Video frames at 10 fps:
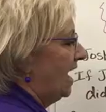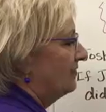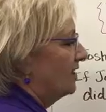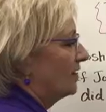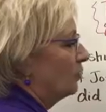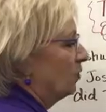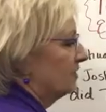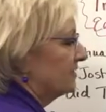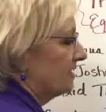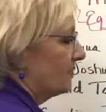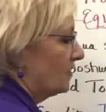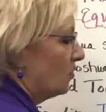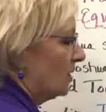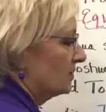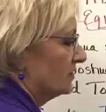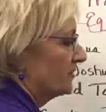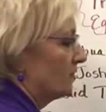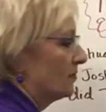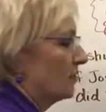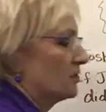I've got a one-step equation,
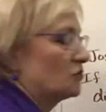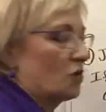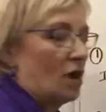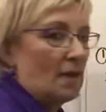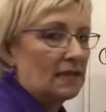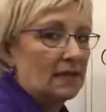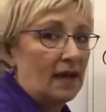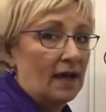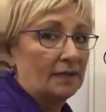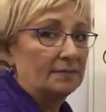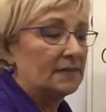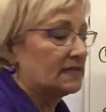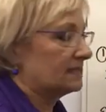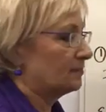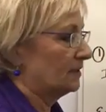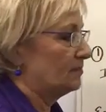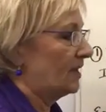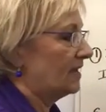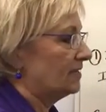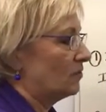so I'm going to draw my line and split
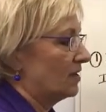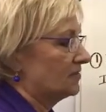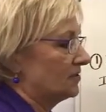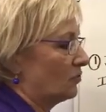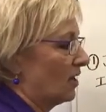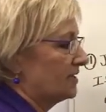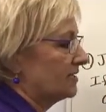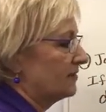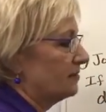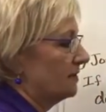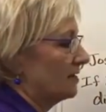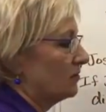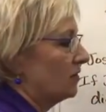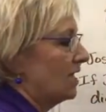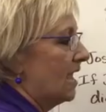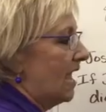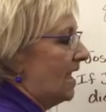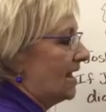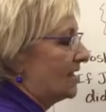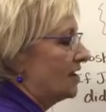my equation right down the middle.
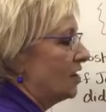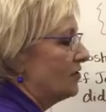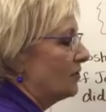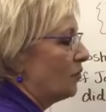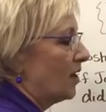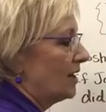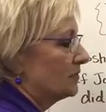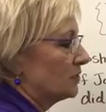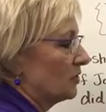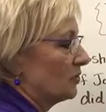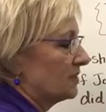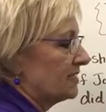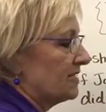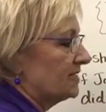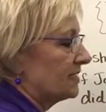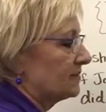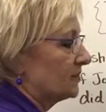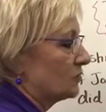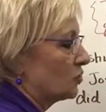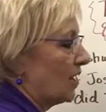And I know that what I'm doing with T is I'm
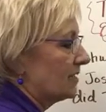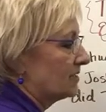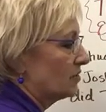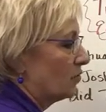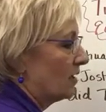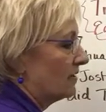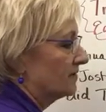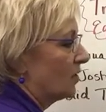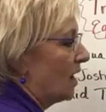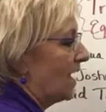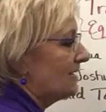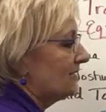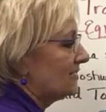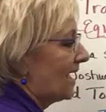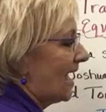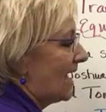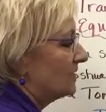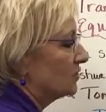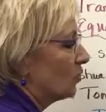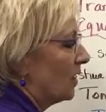subtracting 12, so I need to
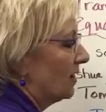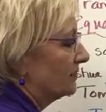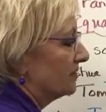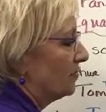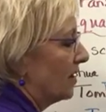add 12 to